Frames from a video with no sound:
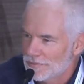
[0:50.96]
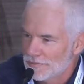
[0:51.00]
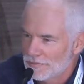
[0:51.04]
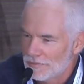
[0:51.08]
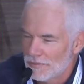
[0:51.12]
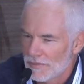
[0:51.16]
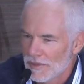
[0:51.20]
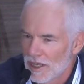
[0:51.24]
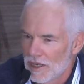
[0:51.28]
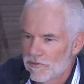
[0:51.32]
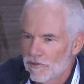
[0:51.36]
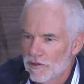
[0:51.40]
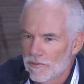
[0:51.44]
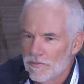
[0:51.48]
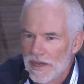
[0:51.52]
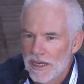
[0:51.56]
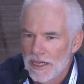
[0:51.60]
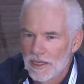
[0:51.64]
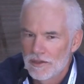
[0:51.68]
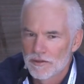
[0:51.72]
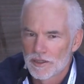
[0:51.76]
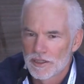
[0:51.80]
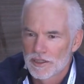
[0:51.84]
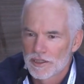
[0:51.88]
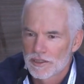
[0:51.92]
And for
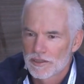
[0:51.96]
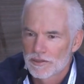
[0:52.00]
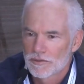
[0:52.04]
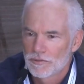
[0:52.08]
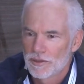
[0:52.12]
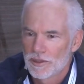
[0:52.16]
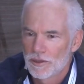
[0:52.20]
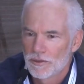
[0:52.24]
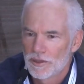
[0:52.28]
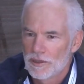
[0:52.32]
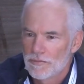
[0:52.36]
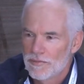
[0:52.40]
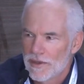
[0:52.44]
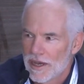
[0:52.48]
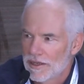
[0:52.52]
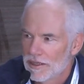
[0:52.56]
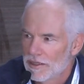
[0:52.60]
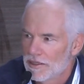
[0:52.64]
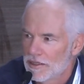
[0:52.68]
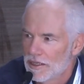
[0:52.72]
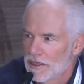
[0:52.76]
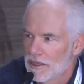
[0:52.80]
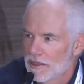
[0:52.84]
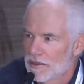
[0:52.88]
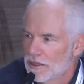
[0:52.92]
many of us, we only met
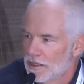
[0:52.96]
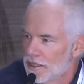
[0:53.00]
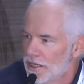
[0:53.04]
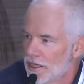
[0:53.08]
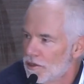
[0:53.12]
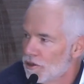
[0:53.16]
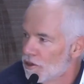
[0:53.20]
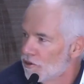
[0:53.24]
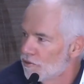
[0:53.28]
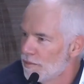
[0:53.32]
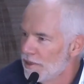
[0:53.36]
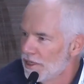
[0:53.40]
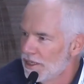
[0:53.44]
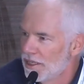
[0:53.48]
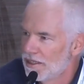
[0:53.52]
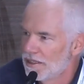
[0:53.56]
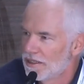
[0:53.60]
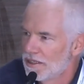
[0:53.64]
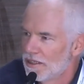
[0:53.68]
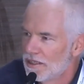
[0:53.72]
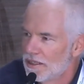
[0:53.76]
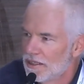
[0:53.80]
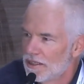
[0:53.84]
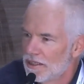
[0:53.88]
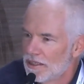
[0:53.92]
at the kickoff meeting,
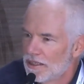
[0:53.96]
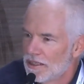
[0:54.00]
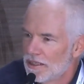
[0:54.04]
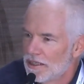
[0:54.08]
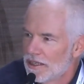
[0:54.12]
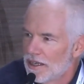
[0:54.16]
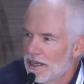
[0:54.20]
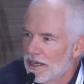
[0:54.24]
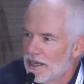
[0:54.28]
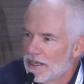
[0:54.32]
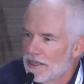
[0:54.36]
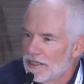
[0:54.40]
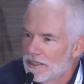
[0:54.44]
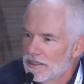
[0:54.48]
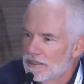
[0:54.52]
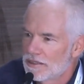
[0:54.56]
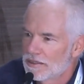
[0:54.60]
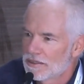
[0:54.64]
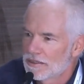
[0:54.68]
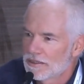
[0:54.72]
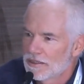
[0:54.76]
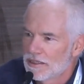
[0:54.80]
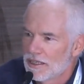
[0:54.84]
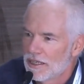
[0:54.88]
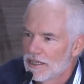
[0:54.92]
and
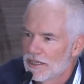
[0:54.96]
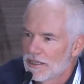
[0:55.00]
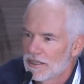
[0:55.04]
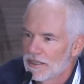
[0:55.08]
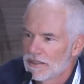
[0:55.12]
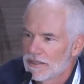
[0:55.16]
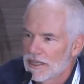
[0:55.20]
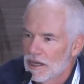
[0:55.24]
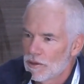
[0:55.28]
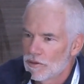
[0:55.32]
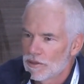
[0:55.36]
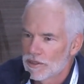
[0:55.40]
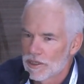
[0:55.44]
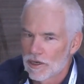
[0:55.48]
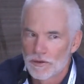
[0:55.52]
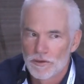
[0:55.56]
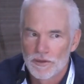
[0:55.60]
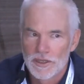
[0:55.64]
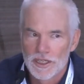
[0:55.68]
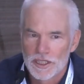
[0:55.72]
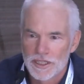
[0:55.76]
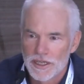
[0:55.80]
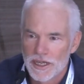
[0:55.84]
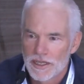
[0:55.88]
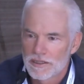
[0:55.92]
that was our
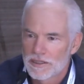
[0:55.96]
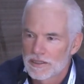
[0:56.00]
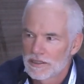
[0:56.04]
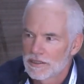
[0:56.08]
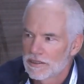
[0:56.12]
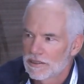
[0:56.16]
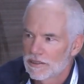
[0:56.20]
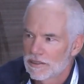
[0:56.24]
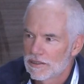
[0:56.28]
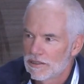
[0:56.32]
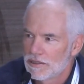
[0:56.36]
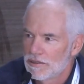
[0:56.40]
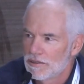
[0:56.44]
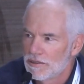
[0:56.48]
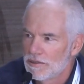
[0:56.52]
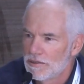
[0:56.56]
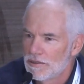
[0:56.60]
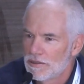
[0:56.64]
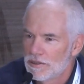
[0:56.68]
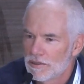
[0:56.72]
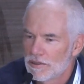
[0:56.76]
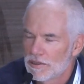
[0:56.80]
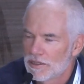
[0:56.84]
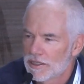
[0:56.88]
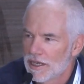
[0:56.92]
only chance to
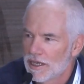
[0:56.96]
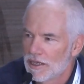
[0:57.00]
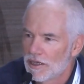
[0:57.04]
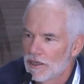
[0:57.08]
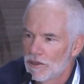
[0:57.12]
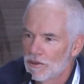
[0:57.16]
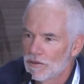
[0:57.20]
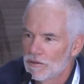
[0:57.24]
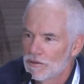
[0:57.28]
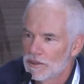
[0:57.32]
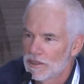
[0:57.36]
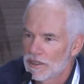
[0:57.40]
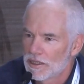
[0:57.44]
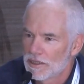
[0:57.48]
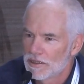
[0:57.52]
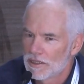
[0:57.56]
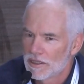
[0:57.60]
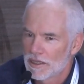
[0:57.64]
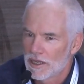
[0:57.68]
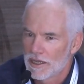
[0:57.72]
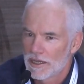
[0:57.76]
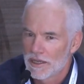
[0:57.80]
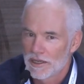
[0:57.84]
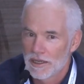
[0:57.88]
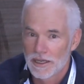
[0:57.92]
say hello. And
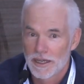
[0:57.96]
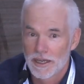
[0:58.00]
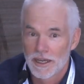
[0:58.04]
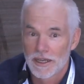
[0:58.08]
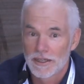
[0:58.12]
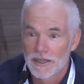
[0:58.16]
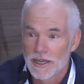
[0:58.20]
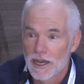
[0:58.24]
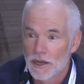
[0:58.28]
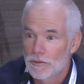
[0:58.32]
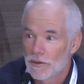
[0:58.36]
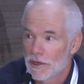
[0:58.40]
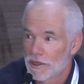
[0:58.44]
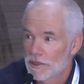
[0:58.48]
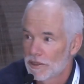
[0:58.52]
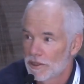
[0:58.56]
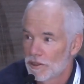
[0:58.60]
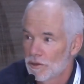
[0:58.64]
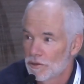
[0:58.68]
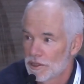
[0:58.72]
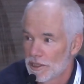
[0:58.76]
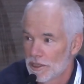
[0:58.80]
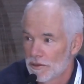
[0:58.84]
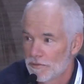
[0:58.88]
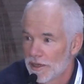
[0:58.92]
now we're at the
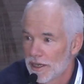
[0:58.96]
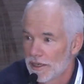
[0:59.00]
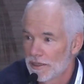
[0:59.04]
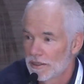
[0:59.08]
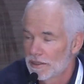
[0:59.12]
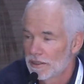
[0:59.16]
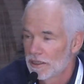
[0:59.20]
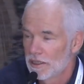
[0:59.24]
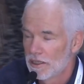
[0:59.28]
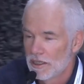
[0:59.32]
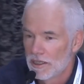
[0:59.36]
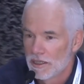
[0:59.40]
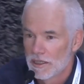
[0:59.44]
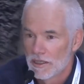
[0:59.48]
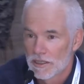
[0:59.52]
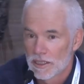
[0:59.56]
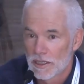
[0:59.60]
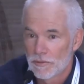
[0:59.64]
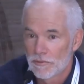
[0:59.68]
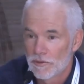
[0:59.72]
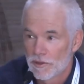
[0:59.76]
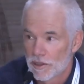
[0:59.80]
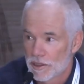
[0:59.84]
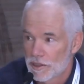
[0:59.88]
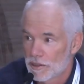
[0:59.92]
closing event.
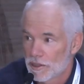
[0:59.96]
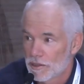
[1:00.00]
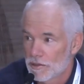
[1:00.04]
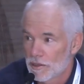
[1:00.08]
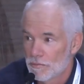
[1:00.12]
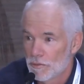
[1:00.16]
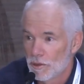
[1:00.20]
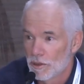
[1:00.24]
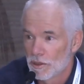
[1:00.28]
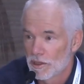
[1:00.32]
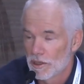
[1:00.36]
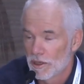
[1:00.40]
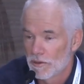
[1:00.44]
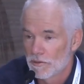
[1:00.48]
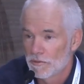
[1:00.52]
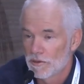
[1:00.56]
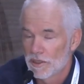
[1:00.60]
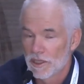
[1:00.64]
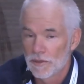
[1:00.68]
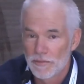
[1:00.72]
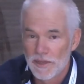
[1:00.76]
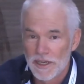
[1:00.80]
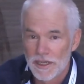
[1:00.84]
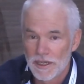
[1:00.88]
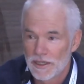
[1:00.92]
Some of us
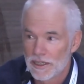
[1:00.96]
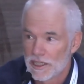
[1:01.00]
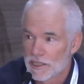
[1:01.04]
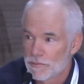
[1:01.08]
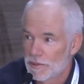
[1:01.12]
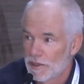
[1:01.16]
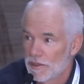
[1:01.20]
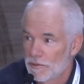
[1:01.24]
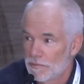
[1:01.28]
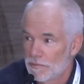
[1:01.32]
did meet at Lisbon, but